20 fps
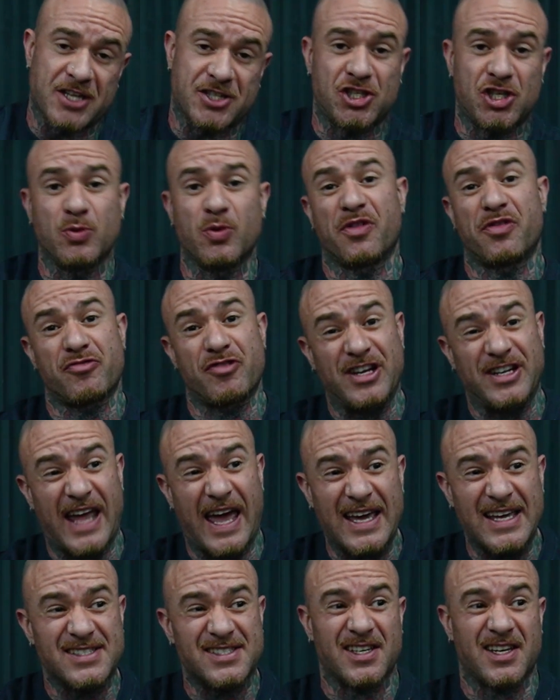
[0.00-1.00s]
2 or 3
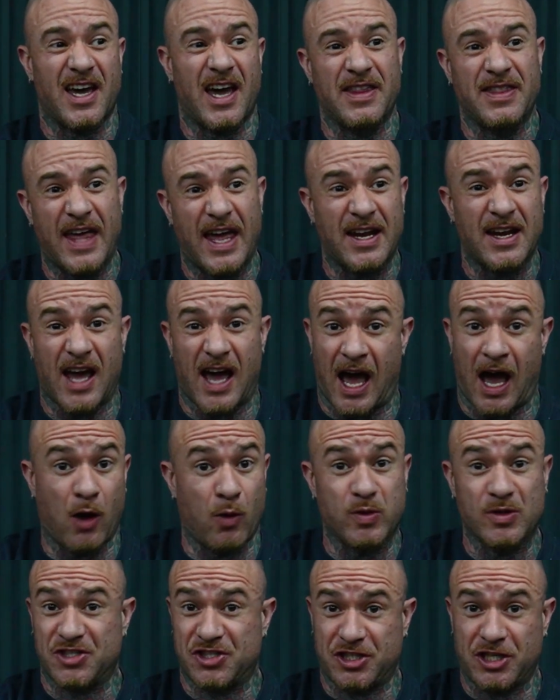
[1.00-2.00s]
days, and then I
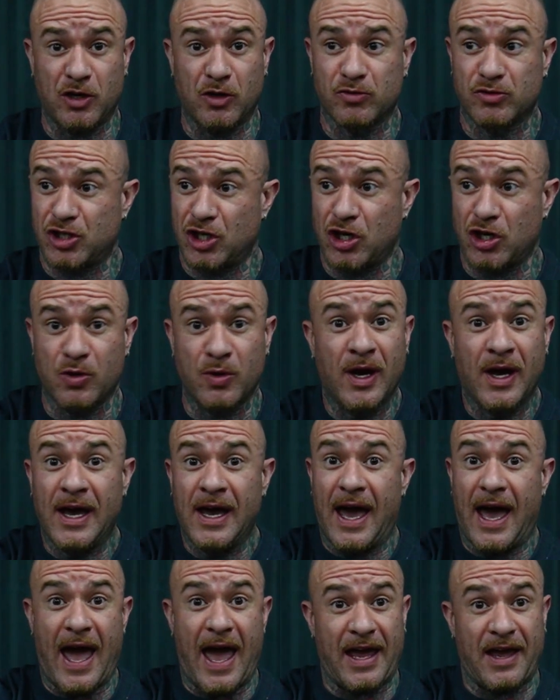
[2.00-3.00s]
would still do
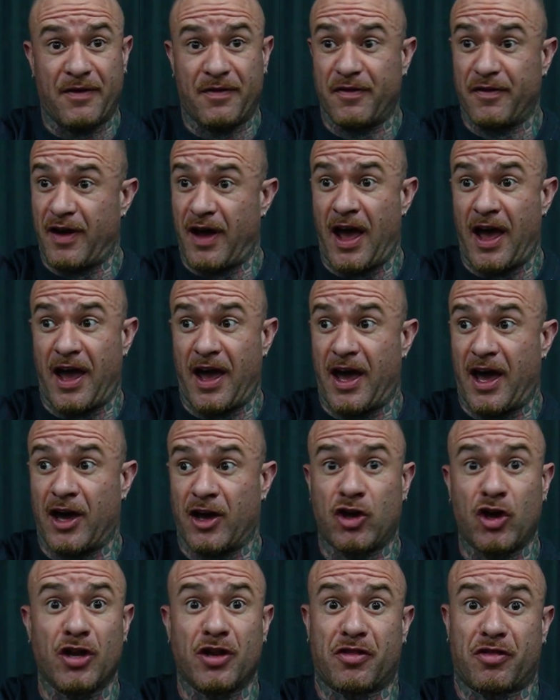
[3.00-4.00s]
a
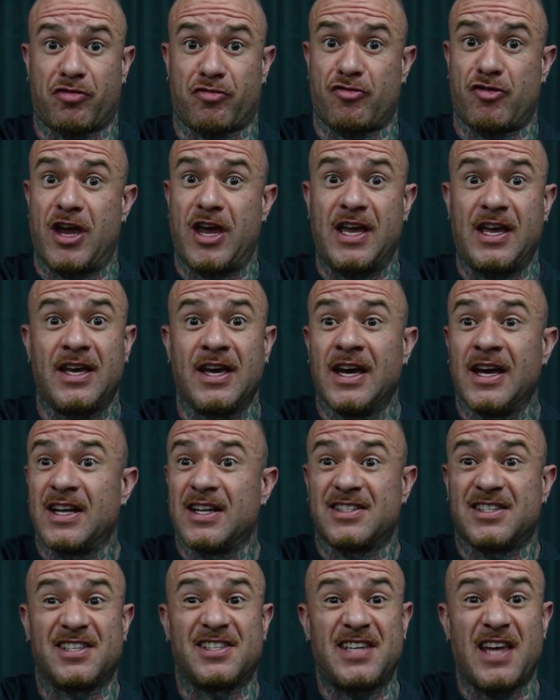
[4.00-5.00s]
good 3
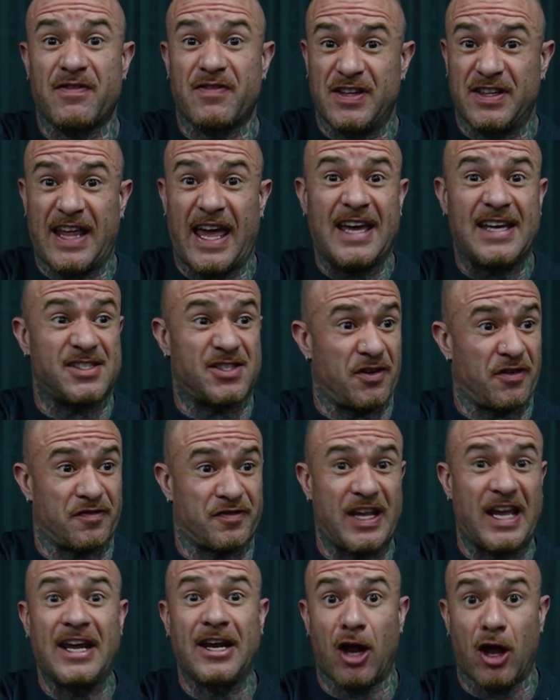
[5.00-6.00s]
to 7 days of
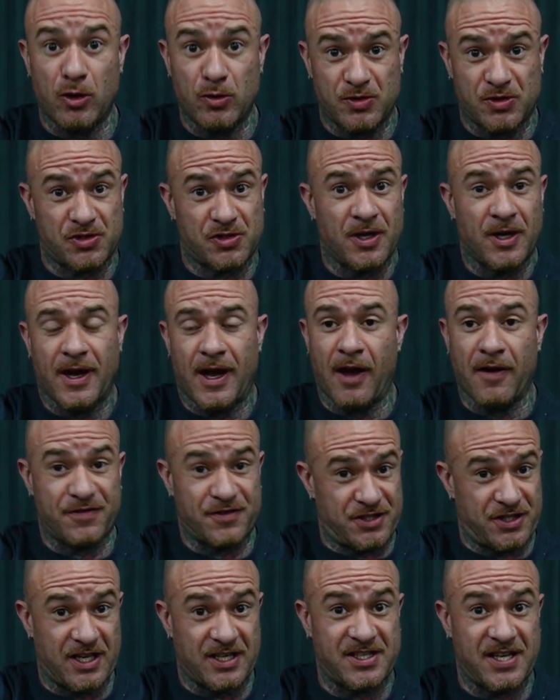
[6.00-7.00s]
deloads, of
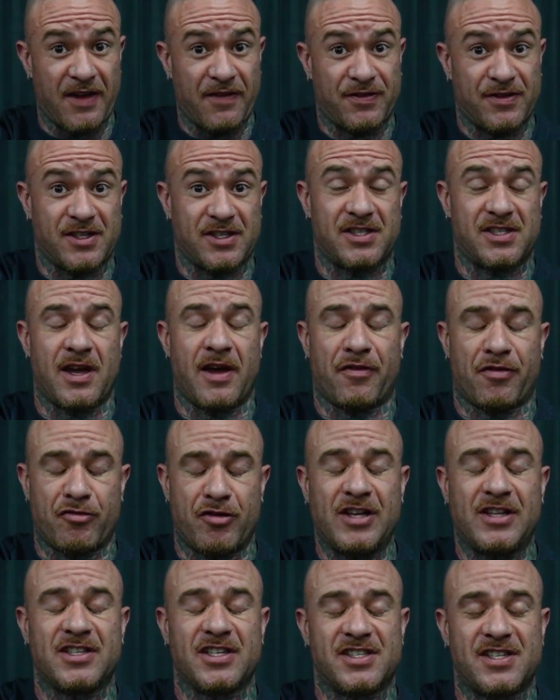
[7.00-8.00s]

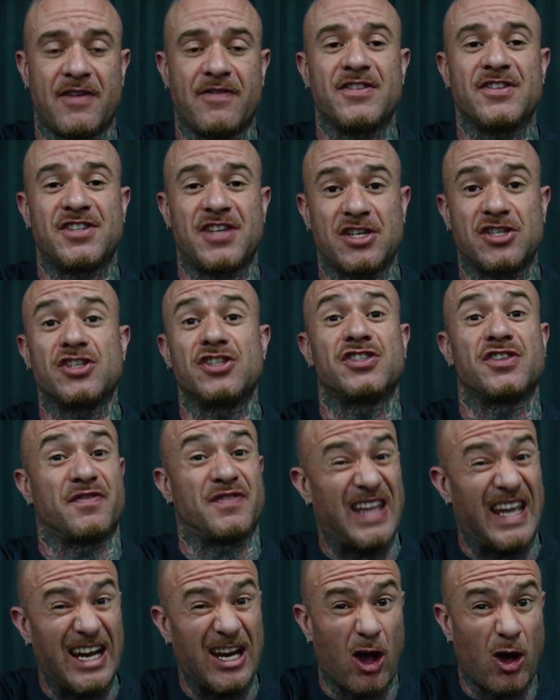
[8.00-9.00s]
3 to 7 sessions of
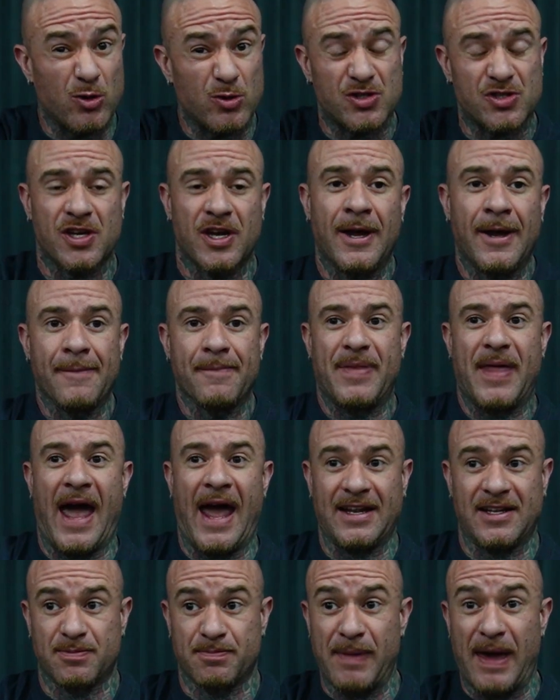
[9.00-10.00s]
deloads,
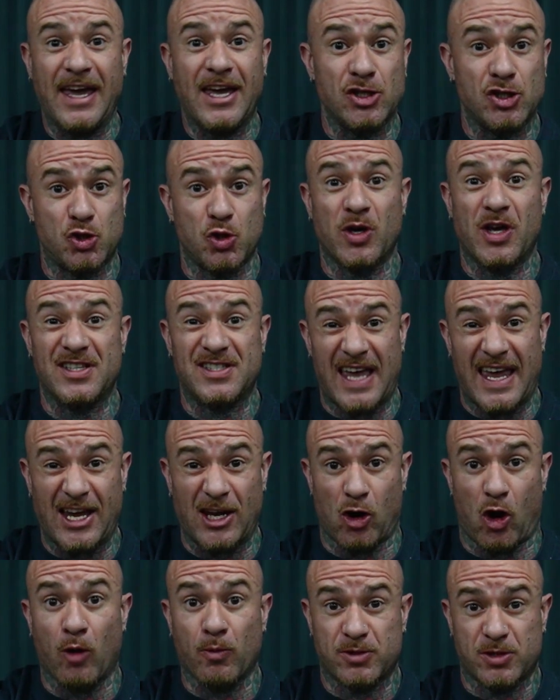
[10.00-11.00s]
and making sure you're
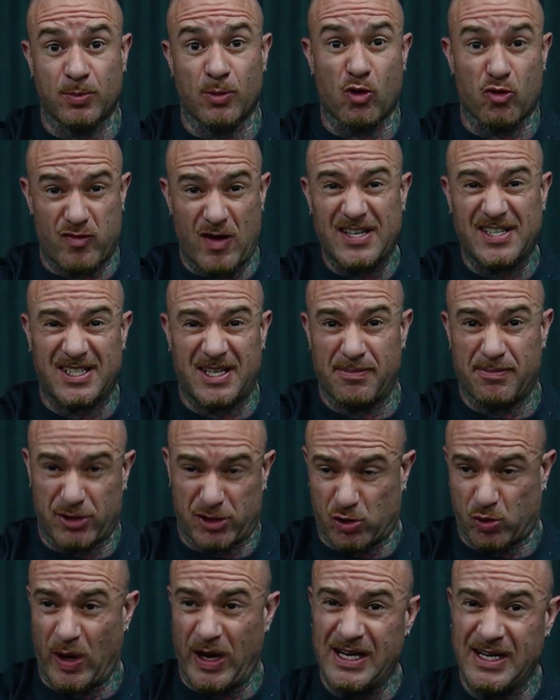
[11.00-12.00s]
taking optimal rest in
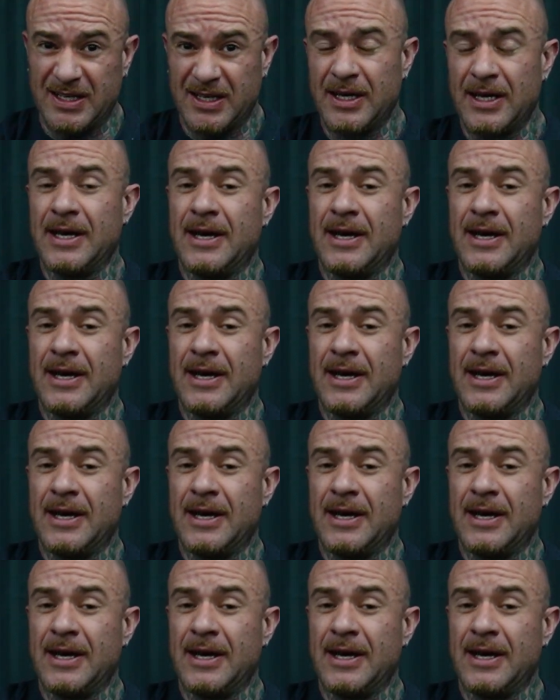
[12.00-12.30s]
between.